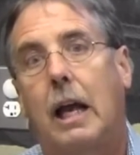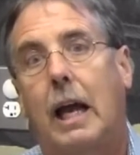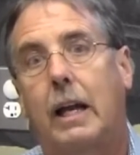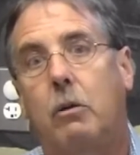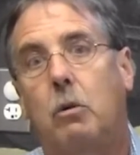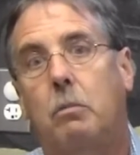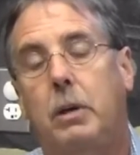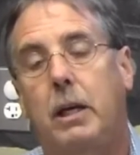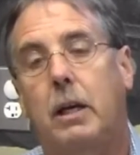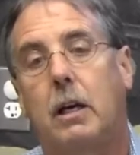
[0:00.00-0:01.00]
and
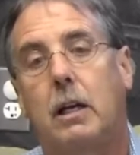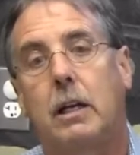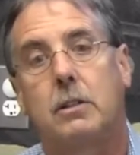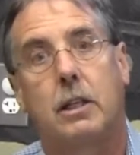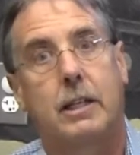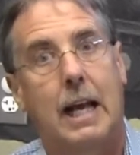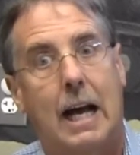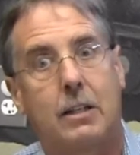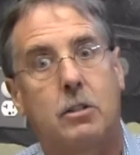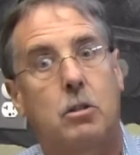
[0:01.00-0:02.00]
it is
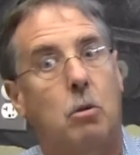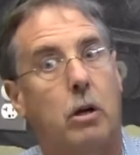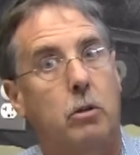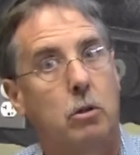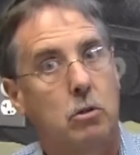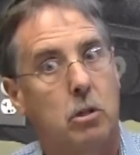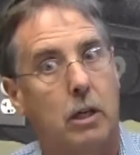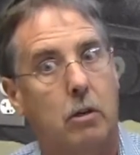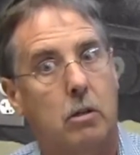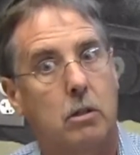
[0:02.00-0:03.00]
attached to a
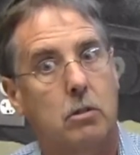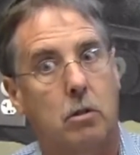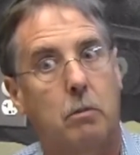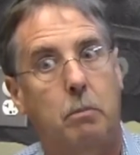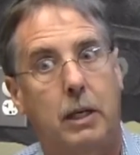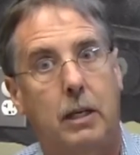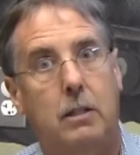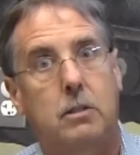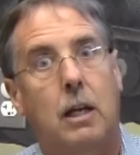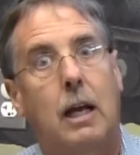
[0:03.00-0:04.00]
newsletter concerning
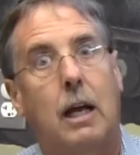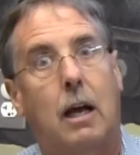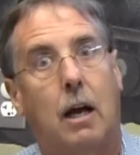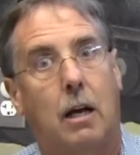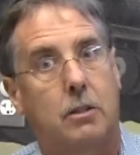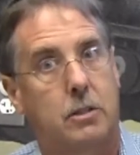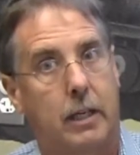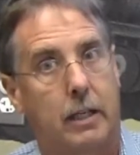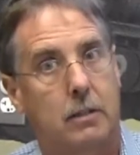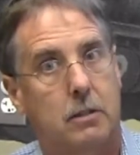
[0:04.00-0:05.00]
bees
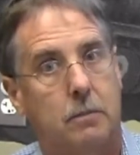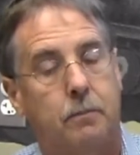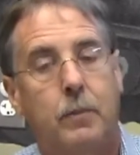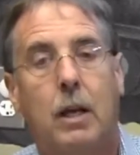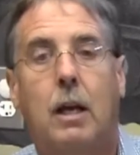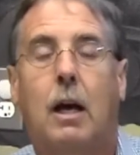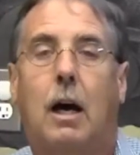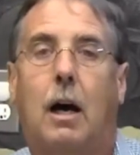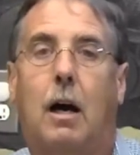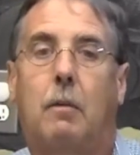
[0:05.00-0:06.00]
stings.
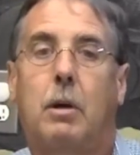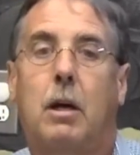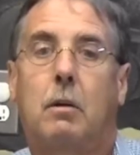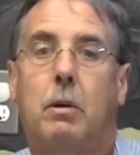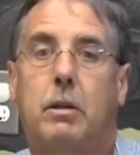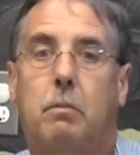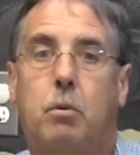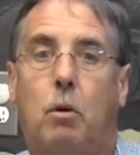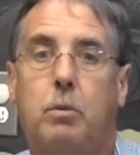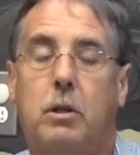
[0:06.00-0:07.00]
But the
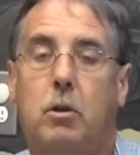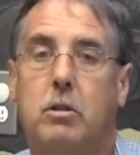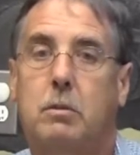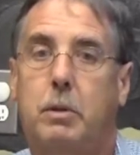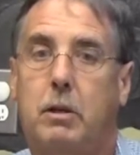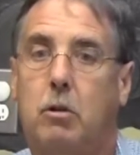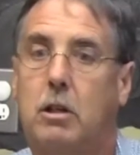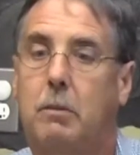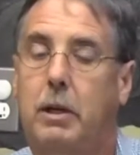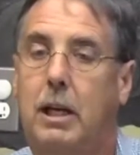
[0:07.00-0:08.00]
appropriate dose of
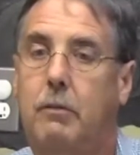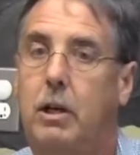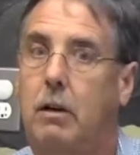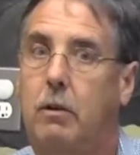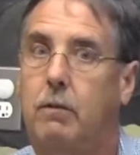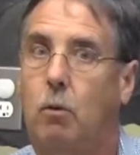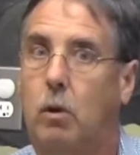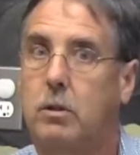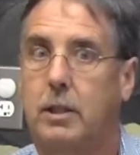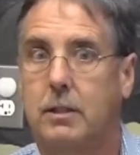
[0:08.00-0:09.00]
Benadryl can be given every
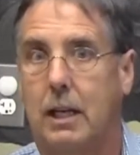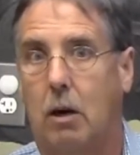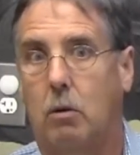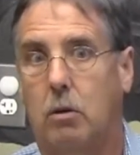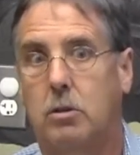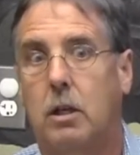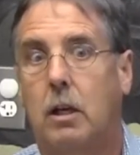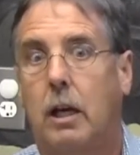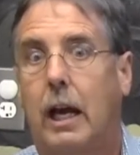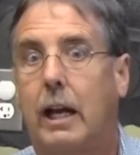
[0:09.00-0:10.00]
4 to 6 hours,
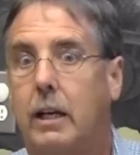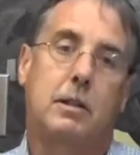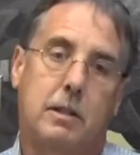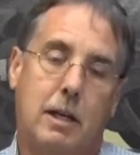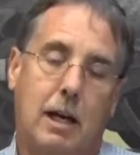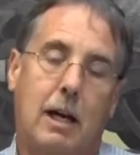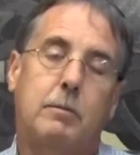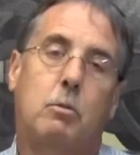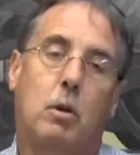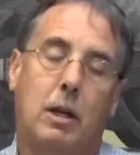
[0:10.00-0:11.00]
and because at
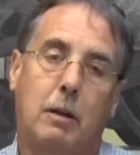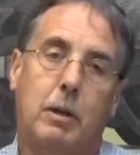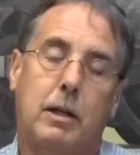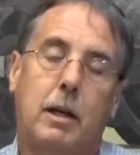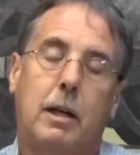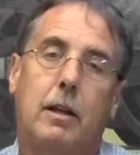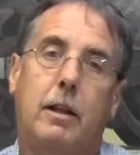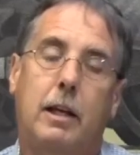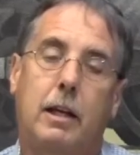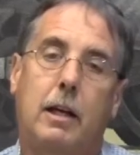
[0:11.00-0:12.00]
times it will limit
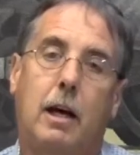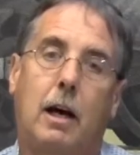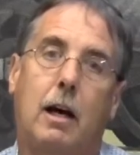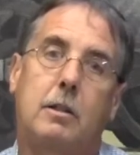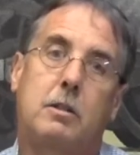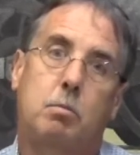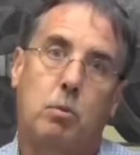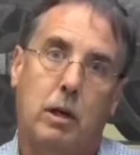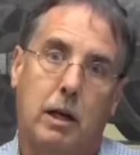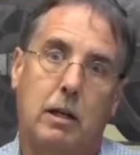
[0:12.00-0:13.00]
the
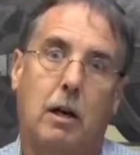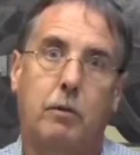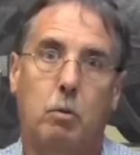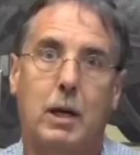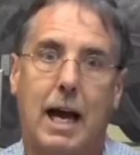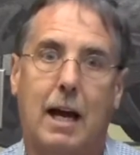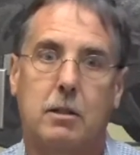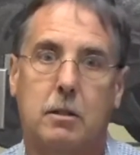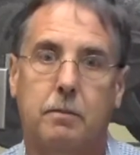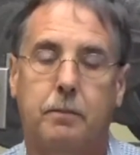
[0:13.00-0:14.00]
spread of the
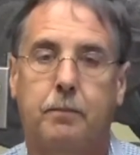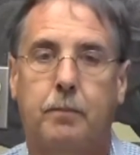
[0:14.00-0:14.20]
reaction.